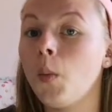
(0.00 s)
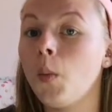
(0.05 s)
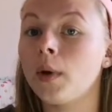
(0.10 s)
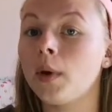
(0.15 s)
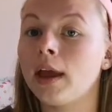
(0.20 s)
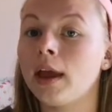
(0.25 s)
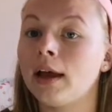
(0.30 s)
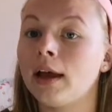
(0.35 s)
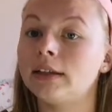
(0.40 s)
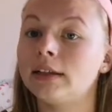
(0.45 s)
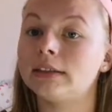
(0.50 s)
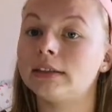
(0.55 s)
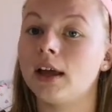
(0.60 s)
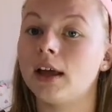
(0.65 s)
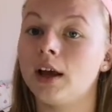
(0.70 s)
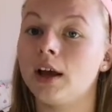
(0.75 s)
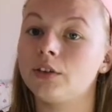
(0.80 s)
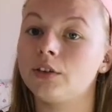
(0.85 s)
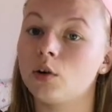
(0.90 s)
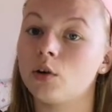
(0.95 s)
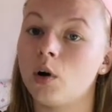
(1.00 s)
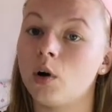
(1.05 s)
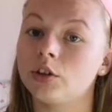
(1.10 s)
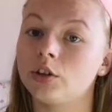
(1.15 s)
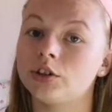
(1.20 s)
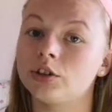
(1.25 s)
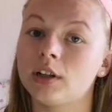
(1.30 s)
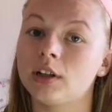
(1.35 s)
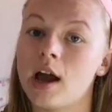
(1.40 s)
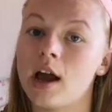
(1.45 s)
But yeah, thanks for
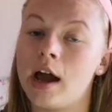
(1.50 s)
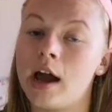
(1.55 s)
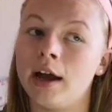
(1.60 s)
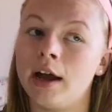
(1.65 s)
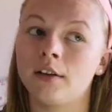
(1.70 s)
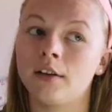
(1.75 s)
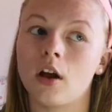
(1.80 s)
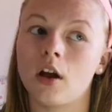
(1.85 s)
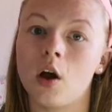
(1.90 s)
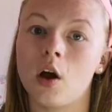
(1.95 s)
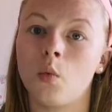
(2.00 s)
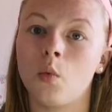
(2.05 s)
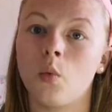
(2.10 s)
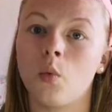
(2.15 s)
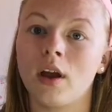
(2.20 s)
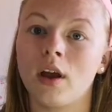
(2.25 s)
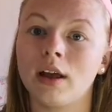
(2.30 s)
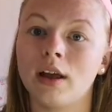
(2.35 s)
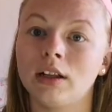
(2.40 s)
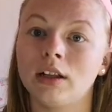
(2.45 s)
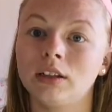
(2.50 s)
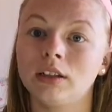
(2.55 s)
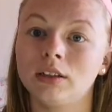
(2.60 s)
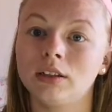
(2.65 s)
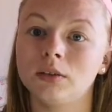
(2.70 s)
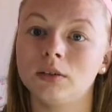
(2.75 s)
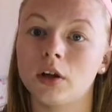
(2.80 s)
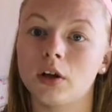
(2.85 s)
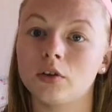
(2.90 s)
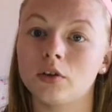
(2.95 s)
watching, and I
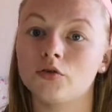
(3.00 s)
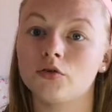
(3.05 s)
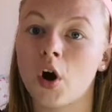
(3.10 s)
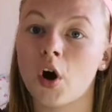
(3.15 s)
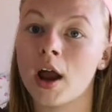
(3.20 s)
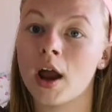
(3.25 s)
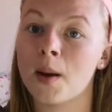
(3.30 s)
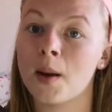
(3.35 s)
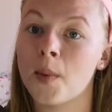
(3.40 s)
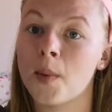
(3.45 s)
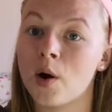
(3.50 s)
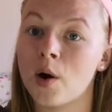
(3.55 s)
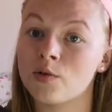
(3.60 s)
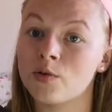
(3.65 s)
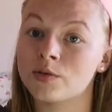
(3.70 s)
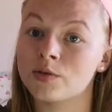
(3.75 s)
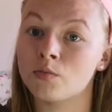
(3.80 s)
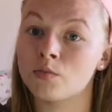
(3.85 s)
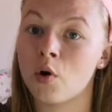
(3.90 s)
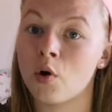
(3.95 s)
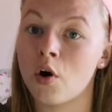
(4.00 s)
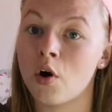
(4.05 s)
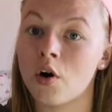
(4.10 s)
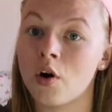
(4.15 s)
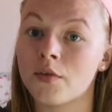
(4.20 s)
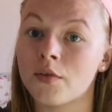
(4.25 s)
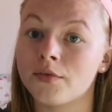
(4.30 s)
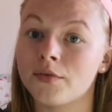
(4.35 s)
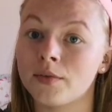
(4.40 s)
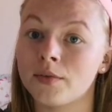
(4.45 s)
will try and post
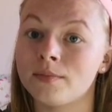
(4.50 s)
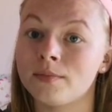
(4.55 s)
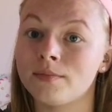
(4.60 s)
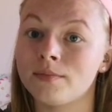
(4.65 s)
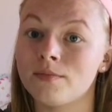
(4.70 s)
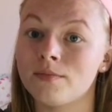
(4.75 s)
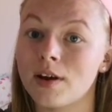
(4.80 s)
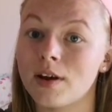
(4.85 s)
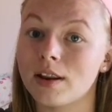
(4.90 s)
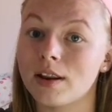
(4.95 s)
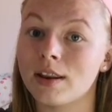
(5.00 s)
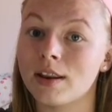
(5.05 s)
more from